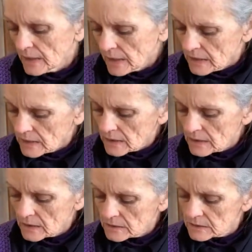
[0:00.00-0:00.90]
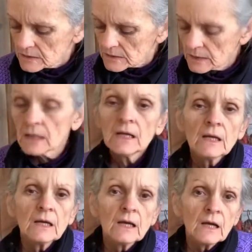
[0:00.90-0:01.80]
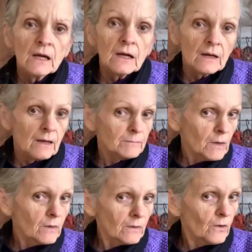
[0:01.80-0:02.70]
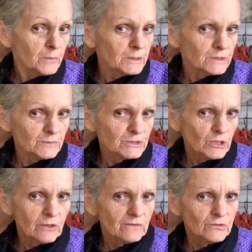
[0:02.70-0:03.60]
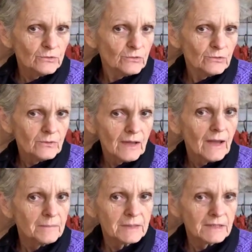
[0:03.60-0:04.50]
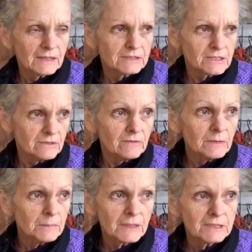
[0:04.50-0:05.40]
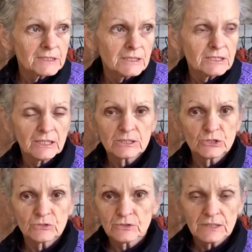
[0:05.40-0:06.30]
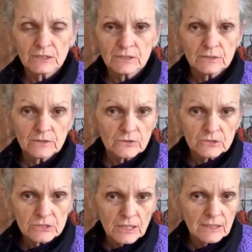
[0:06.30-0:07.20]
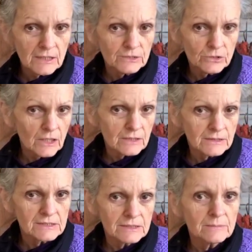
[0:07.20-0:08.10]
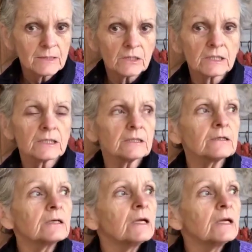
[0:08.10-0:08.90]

And I'm hoping to wish all of you a happy Thanksgiving because that's next Thursday, and you're not going to see me on here.